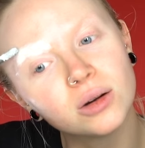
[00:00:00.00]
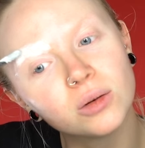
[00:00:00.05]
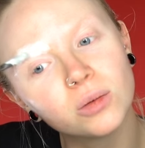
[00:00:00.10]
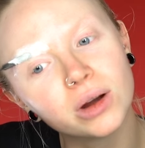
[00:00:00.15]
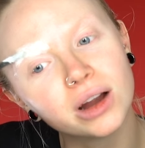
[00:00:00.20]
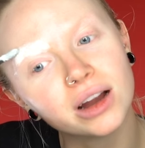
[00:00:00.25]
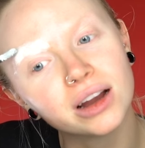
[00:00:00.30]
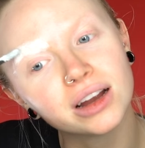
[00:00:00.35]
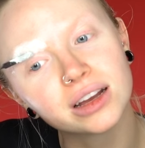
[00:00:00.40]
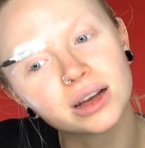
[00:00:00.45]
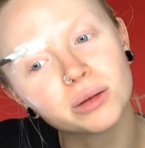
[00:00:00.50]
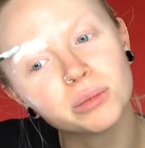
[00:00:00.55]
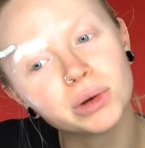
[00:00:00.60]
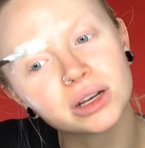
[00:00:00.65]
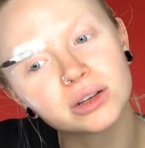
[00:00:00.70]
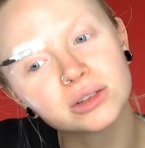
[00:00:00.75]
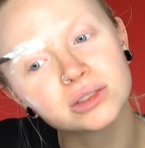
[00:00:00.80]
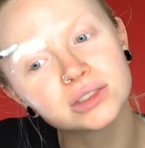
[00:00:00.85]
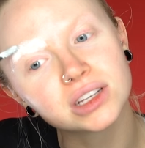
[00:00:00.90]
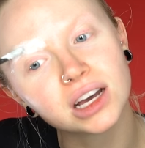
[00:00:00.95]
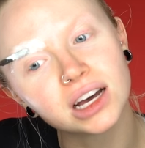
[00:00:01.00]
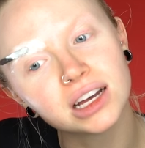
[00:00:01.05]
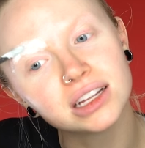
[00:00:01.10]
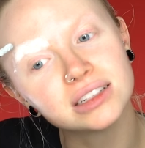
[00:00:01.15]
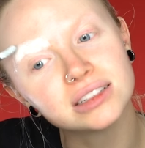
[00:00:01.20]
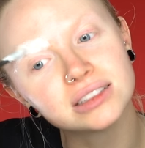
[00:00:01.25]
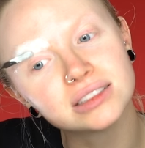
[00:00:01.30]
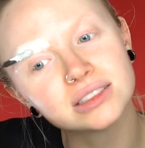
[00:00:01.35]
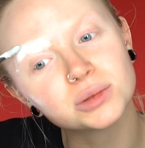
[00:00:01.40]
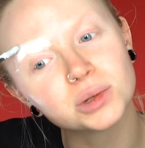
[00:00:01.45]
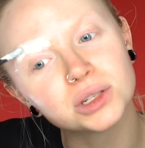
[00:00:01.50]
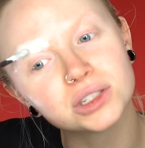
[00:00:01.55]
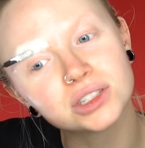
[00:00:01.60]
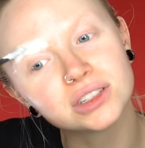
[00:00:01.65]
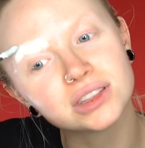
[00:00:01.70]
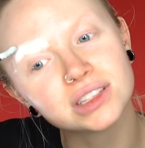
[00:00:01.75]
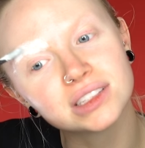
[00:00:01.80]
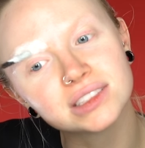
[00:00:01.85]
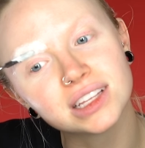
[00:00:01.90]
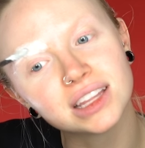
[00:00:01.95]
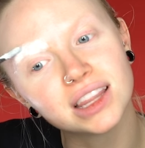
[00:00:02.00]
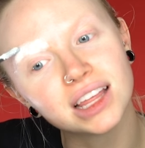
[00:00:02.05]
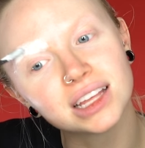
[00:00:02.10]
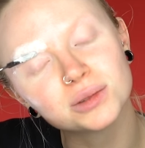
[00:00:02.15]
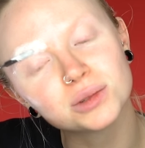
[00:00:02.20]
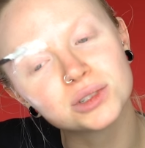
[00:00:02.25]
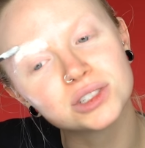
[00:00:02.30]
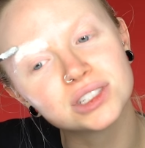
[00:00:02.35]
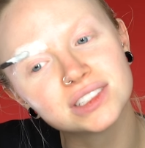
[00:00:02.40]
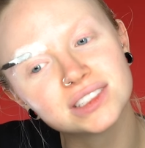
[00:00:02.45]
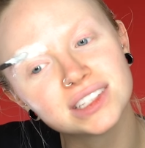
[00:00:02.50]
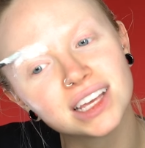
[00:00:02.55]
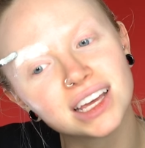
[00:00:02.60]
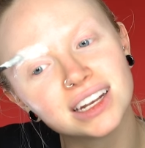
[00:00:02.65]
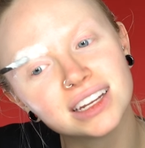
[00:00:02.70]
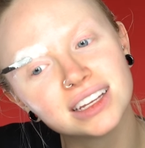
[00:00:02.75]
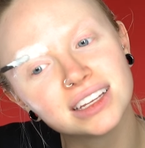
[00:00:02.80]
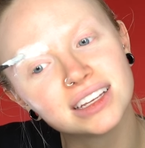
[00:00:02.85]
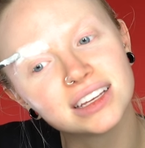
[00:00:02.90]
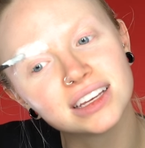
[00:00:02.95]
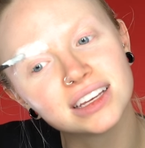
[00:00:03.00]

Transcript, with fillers: wearing a Michael Scott sweatshirt that said "That's what she said."